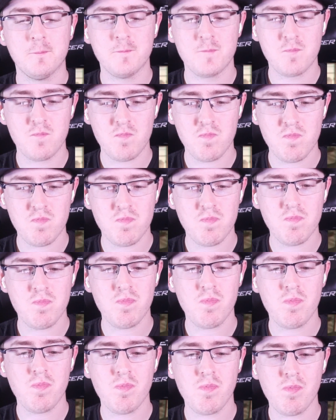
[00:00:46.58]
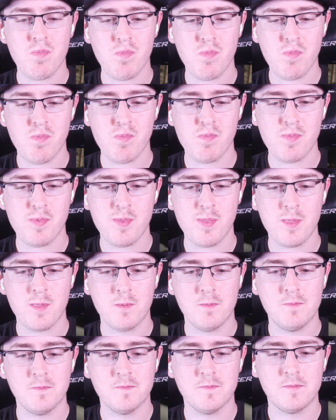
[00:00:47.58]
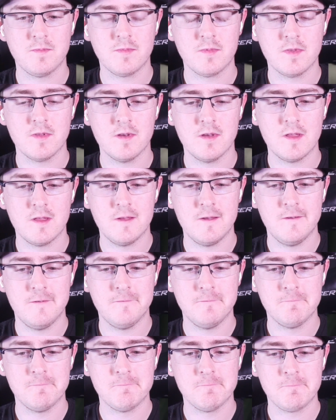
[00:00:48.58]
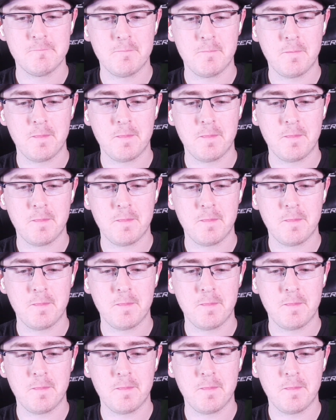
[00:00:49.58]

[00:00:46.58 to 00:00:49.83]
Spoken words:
choosing between what the world wants you to be.